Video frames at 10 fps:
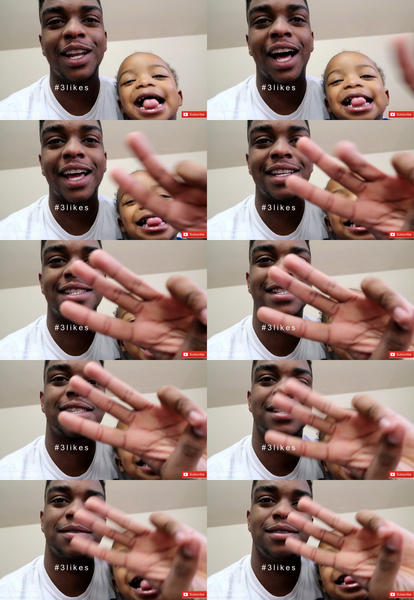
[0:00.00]
Speaker 1: lights.
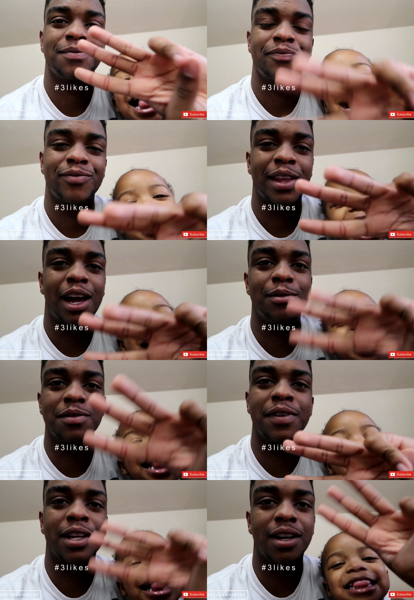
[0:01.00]
I
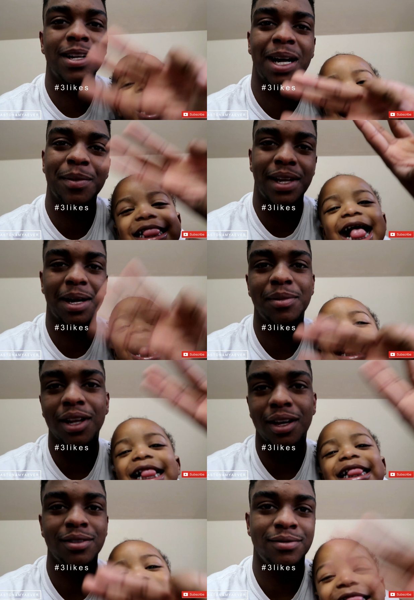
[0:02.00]
want this video comment down
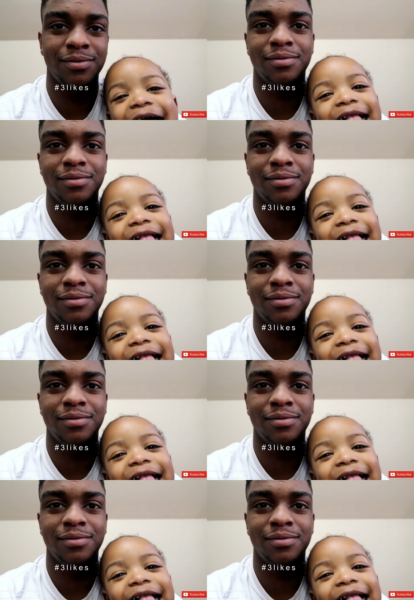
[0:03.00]
below.